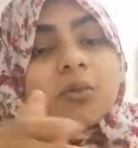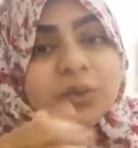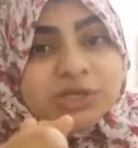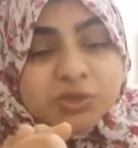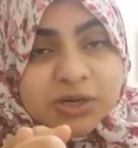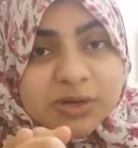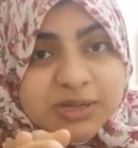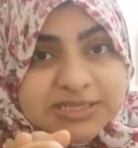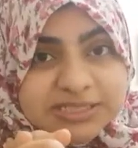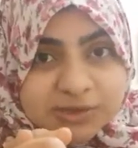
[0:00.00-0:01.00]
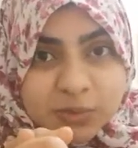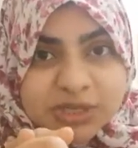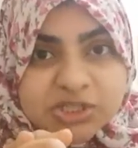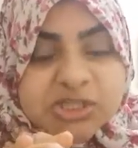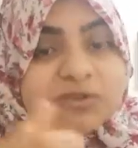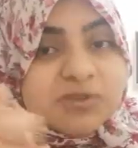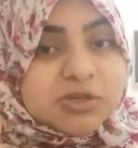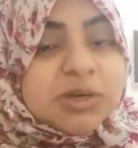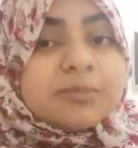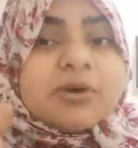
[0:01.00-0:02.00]
visual integration,
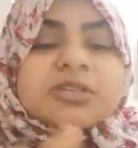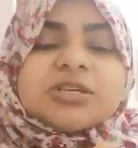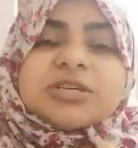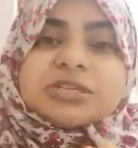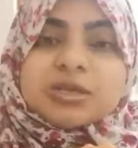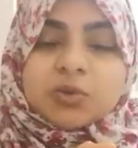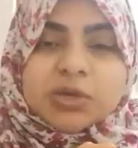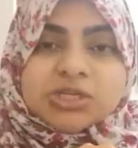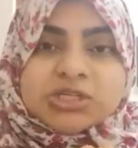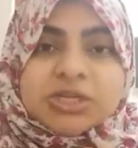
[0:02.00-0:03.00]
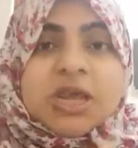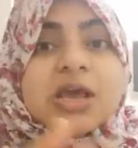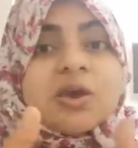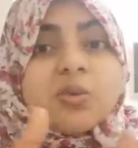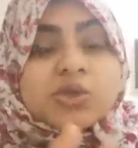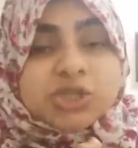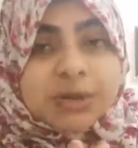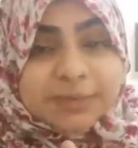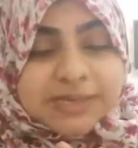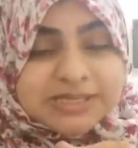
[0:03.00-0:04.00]
visual motor integration,
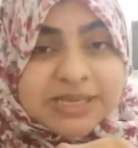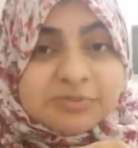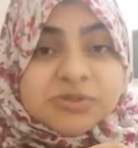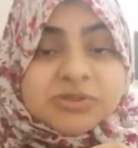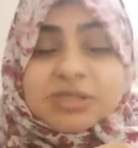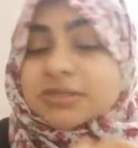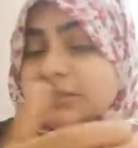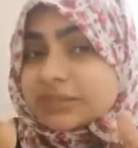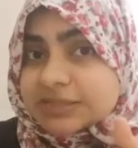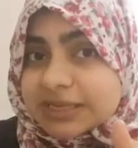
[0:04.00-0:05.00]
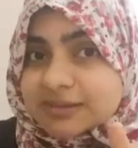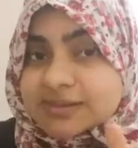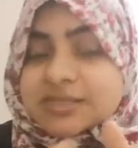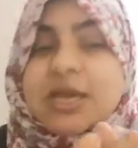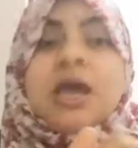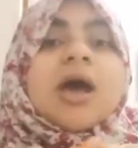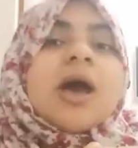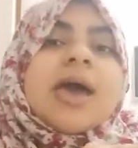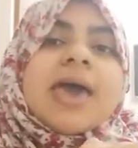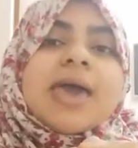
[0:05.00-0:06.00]
visual perception skills,
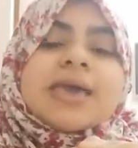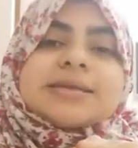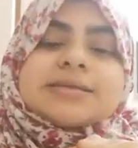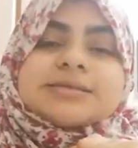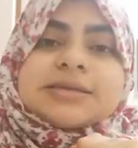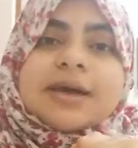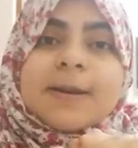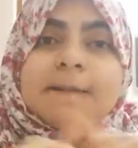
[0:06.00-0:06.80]
and